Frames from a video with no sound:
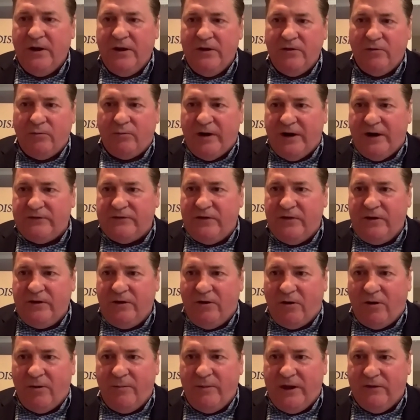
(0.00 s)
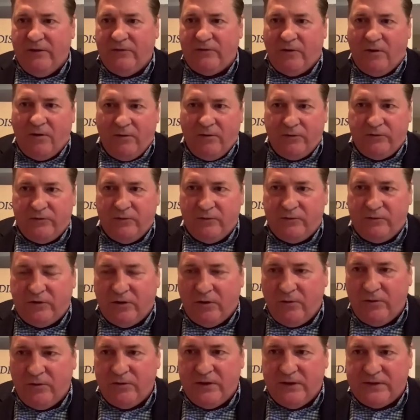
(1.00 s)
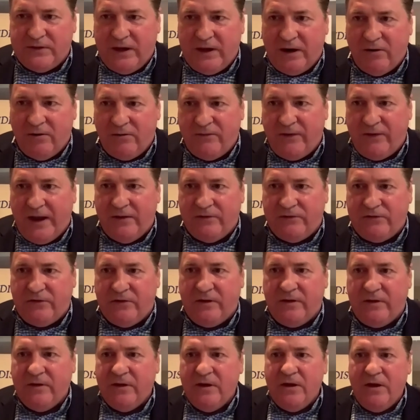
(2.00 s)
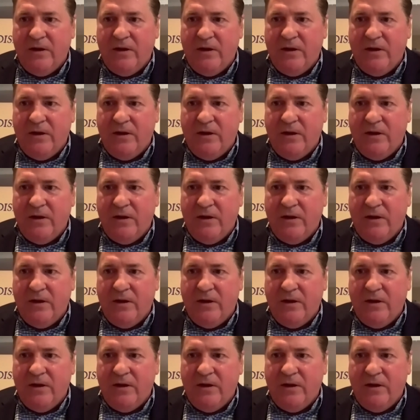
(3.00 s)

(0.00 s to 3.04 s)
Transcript: The rest of the army is also told that they are advancing,